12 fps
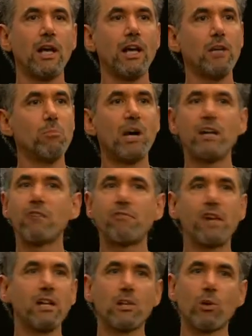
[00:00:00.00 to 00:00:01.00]
It might
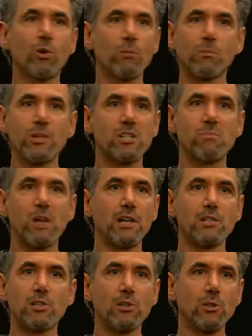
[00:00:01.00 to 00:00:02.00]
offend a corporate
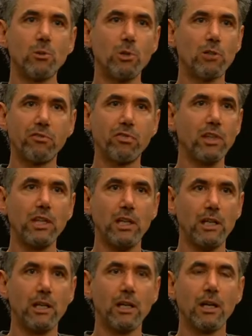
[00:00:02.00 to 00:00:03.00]
sponsor who will flee.